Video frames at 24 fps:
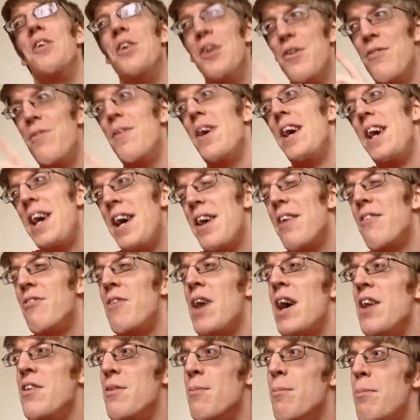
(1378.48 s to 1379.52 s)
You've hit
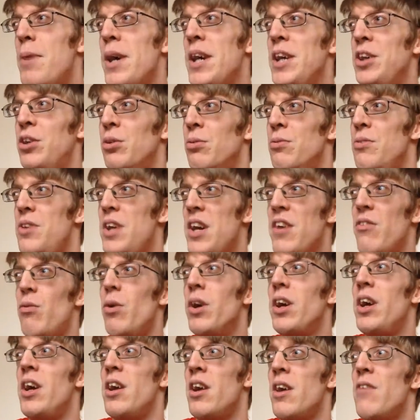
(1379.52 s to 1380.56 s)
random page on
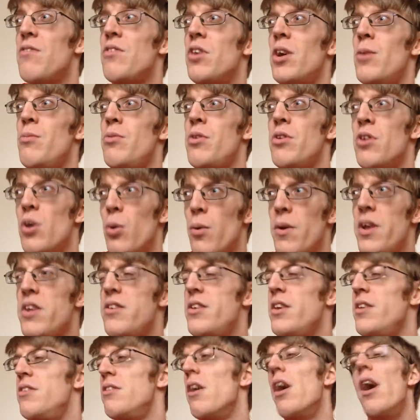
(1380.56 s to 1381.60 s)
TFWiki enough times to know what
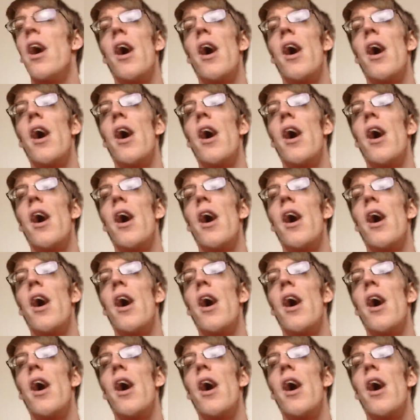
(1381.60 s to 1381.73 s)
this is.